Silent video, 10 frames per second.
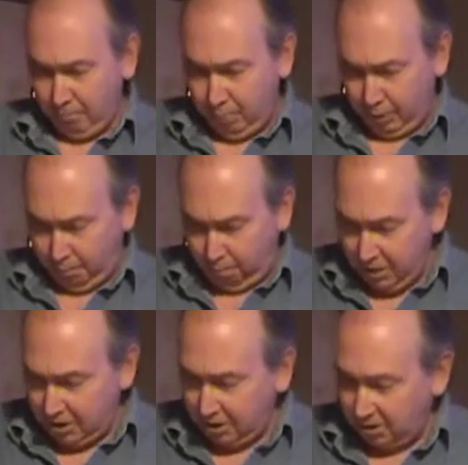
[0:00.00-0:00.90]
but the
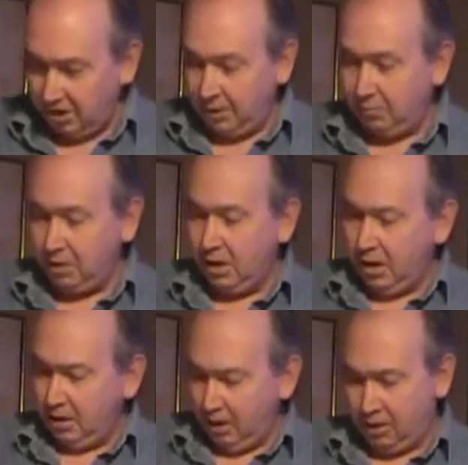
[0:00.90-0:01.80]
preacher seems
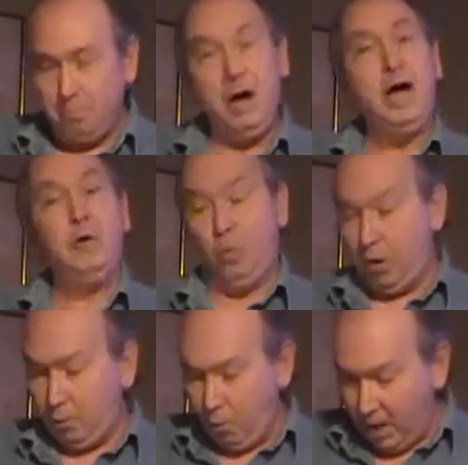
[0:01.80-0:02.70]
not to mind
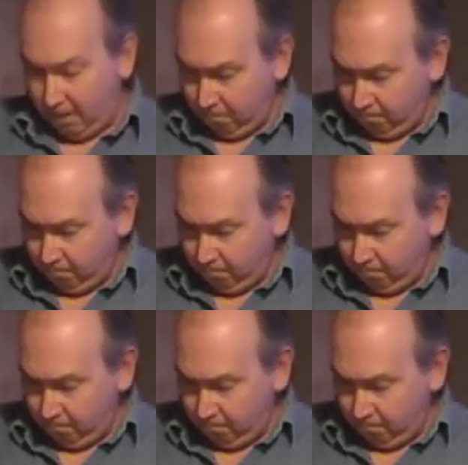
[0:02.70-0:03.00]
one whit.